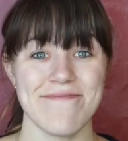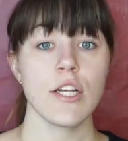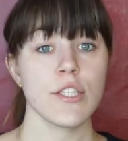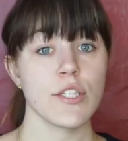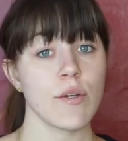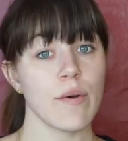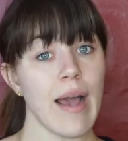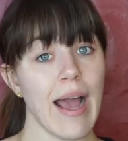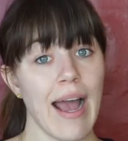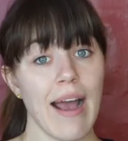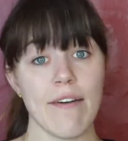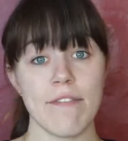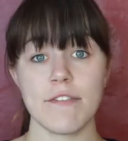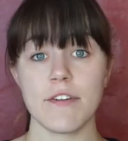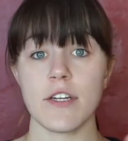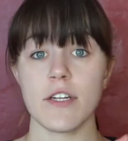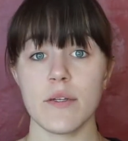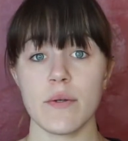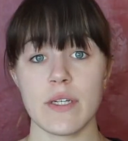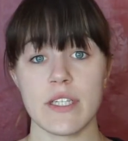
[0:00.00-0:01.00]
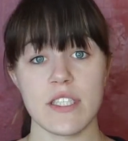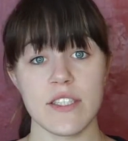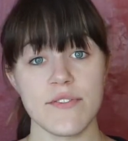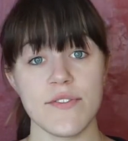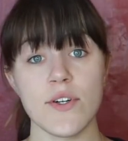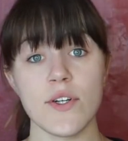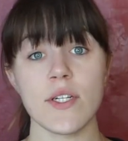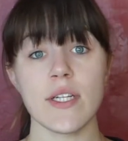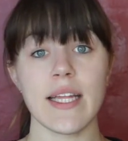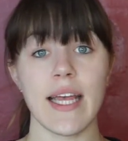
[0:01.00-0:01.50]
So after you
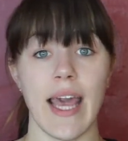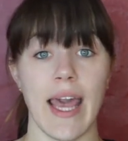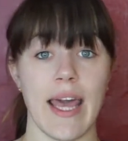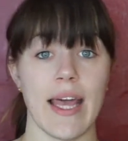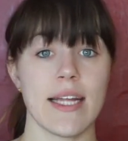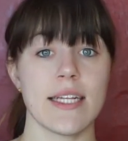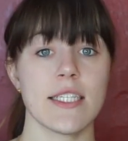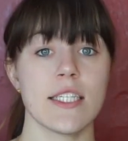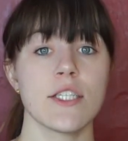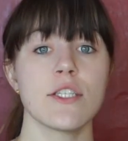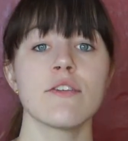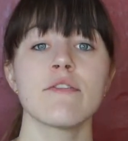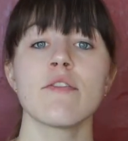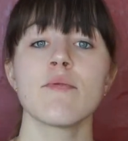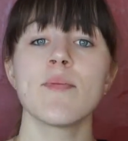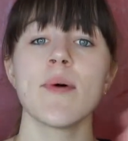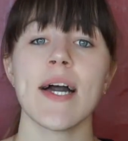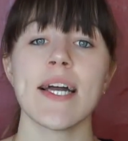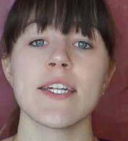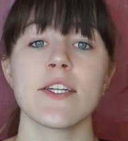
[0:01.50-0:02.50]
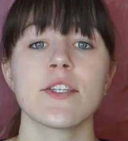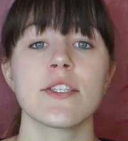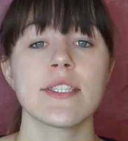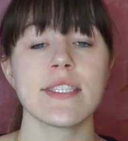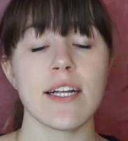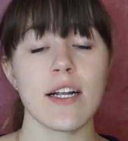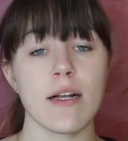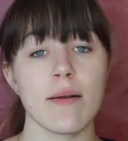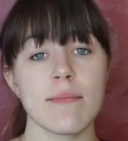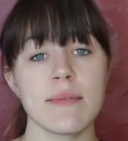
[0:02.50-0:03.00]
exfoliate, you've applied your
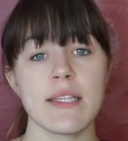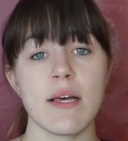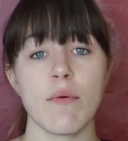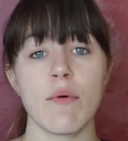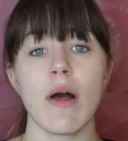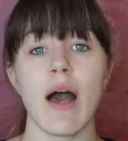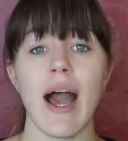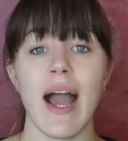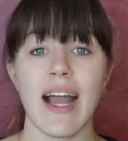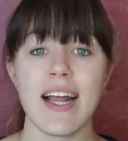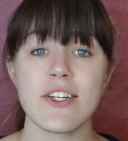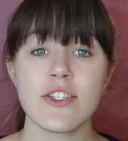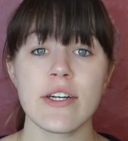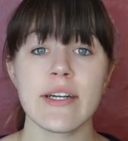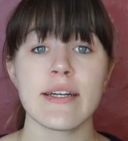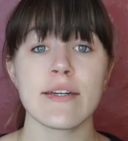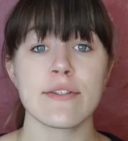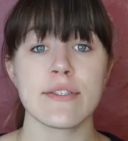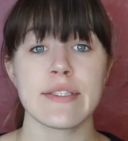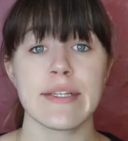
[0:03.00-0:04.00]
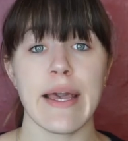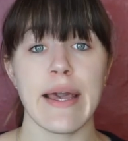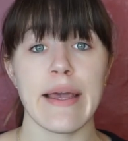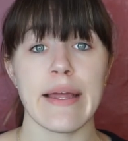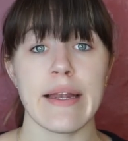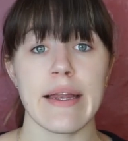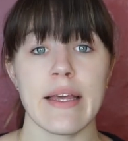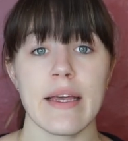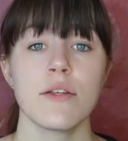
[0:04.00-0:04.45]
serums that will hydrate your skin.